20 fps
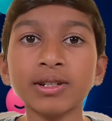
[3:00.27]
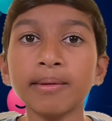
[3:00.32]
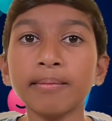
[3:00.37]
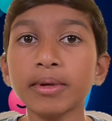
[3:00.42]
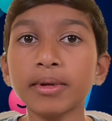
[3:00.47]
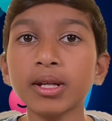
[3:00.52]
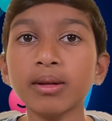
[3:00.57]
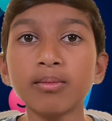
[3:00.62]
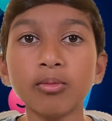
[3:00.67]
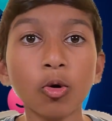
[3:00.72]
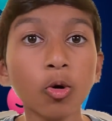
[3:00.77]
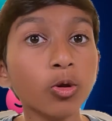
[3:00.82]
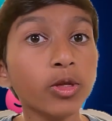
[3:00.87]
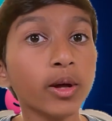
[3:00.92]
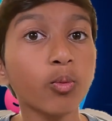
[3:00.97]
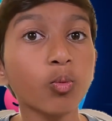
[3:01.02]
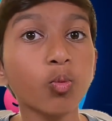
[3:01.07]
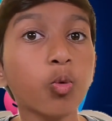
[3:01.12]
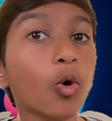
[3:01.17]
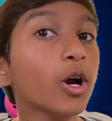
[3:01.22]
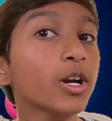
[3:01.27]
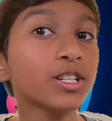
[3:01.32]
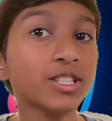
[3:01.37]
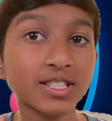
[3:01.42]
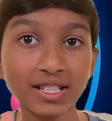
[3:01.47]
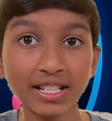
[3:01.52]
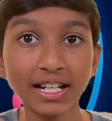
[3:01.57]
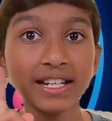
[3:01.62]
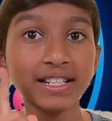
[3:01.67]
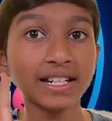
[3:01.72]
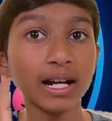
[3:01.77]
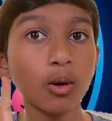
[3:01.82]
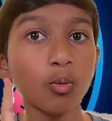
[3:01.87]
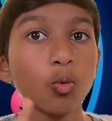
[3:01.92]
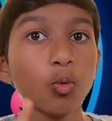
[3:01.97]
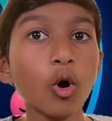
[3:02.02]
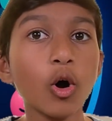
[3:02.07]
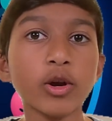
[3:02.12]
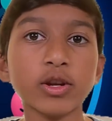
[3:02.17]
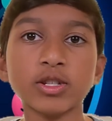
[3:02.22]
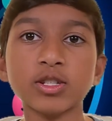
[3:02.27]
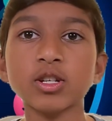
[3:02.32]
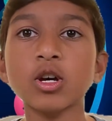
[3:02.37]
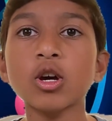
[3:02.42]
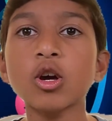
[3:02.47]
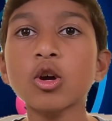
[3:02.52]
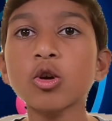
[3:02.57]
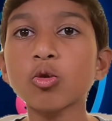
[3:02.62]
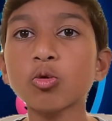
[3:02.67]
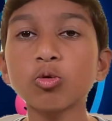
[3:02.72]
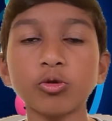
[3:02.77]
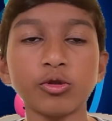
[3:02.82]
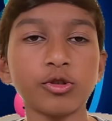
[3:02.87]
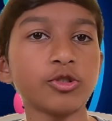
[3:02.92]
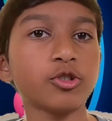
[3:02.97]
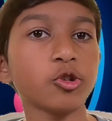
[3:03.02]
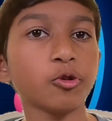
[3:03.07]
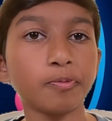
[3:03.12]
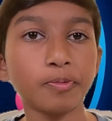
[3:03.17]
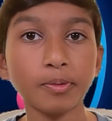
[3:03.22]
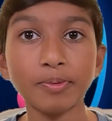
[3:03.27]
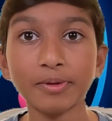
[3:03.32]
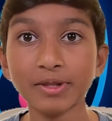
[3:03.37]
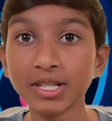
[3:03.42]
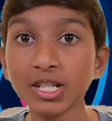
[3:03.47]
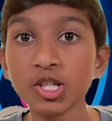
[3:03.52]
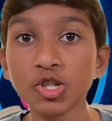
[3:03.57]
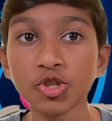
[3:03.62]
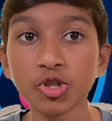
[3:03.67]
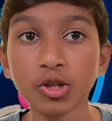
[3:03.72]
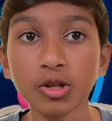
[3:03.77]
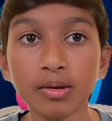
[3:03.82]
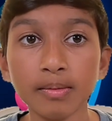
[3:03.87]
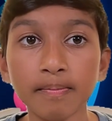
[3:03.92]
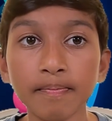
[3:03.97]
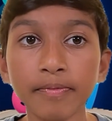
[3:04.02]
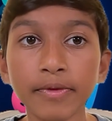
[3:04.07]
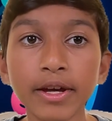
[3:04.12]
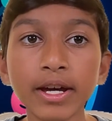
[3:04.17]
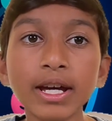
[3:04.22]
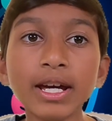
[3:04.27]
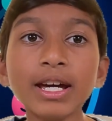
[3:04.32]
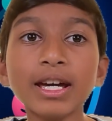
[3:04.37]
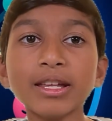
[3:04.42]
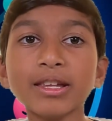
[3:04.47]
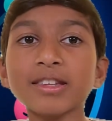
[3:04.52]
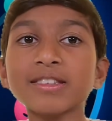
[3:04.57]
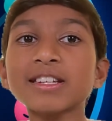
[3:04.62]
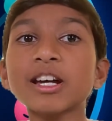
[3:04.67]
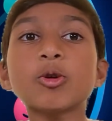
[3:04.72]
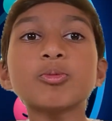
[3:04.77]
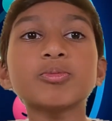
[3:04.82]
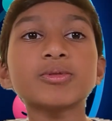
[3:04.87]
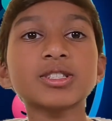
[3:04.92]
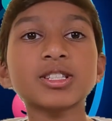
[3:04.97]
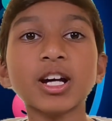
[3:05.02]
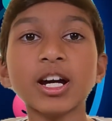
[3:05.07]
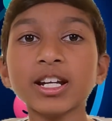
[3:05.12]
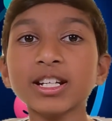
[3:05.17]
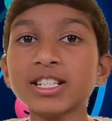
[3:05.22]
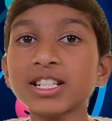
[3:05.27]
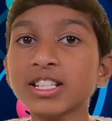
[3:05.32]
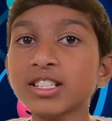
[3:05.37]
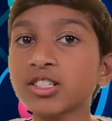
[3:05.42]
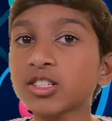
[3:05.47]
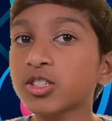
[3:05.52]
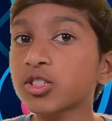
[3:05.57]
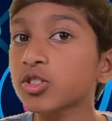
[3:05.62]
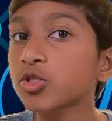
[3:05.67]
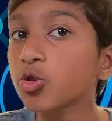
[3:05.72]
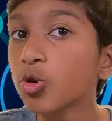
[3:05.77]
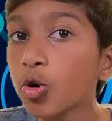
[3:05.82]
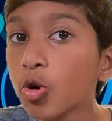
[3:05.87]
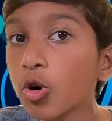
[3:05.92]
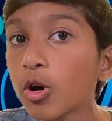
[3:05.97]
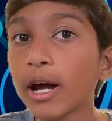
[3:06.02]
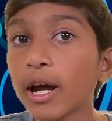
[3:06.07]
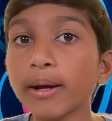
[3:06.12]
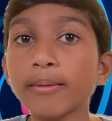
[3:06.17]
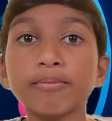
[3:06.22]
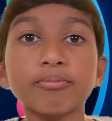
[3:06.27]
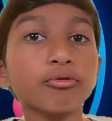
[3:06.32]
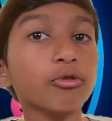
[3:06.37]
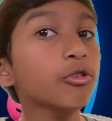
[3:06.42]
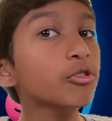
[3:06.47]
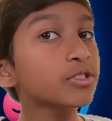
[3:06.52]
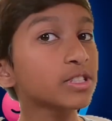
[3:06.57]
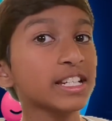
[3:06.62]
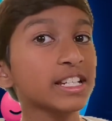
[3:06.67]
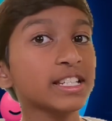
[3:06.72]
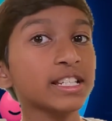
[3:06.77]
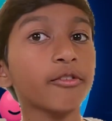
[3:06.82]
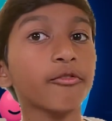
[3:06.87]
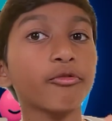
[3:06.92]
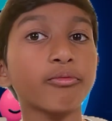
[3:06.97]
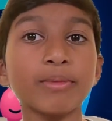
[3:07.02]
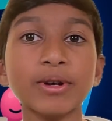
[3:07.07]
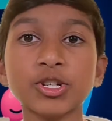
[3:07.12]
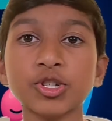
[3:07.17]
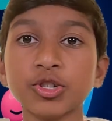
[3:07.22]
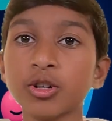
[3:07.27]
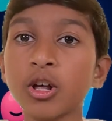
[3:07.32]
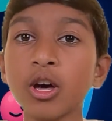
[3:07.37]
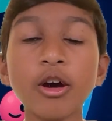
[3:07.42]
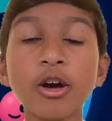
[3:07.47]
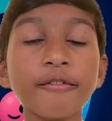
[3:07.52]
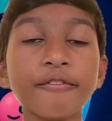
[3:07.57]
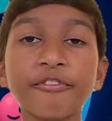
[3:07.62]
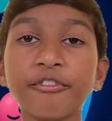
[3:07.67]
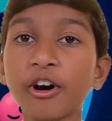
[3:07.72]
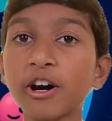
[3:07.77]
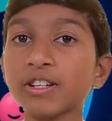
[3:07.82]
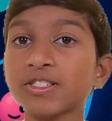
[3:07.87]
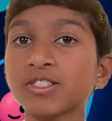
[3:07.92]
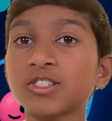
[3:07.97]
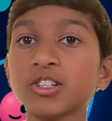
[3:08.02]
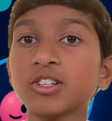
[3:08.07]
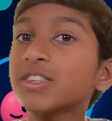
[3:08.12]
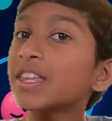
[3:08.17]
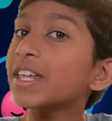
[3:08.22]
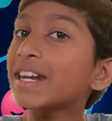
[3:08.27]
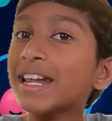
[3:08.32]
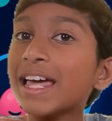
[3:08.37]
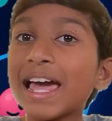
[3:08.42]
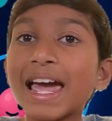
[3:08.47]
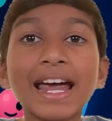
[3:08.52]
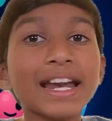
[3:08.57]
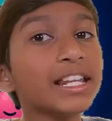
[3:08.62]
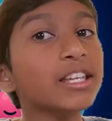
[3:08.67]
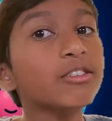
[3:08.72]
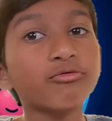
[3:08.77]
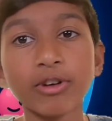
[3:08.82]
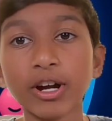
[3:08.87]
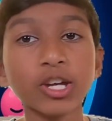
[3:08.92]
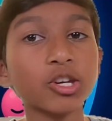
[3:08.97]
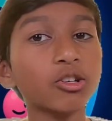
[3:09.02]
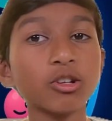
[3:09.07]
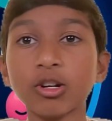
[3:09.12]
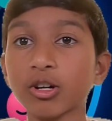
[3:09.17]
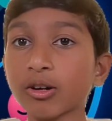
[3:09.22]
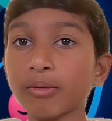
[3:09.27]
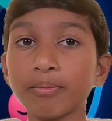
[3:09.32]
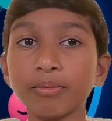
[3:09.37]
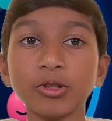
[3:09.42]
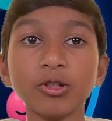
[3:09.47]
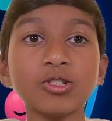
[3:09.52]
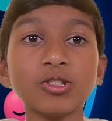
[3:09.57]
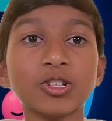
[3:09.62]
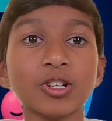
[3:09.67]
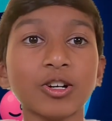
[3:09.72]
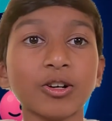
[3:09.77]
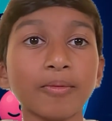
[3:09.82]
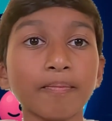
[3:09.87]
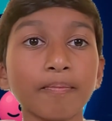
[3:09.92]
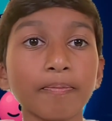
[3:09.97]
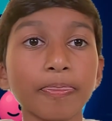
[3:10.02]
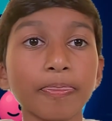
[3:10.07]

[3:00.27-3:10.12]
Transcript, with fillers: can be in more than one state at once, called superposition. This helps scientists store and process information faster than any regular computer.